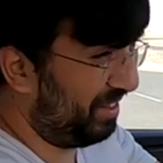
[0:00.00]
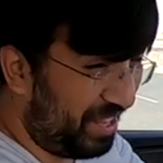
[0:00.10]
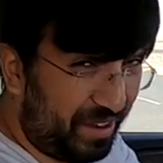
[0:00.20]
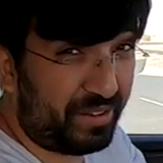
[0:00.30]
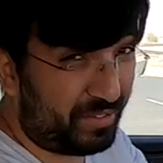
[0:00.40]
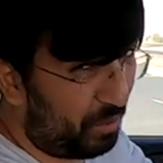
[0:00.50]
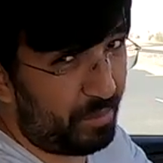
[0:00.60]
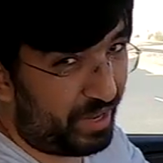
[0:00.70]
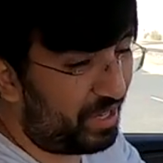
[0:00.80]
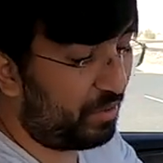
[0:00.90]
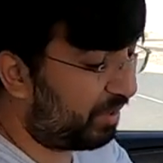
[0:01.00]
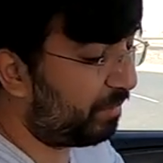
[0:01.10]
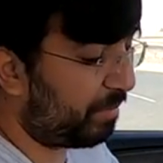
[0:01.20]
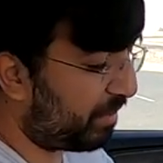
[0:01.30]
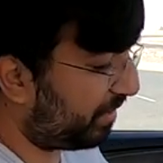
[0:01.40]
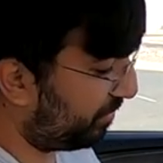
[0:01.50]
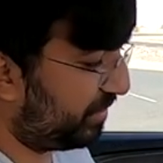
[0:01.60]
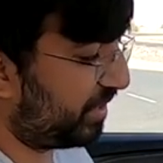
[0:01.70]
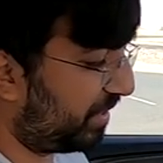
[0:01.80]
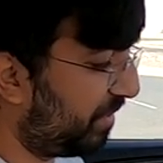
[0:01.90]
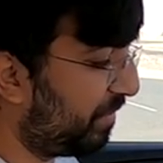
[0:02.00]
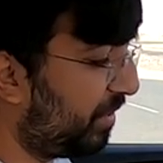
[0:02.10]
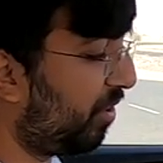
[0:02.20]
there are so many USB plugs which are given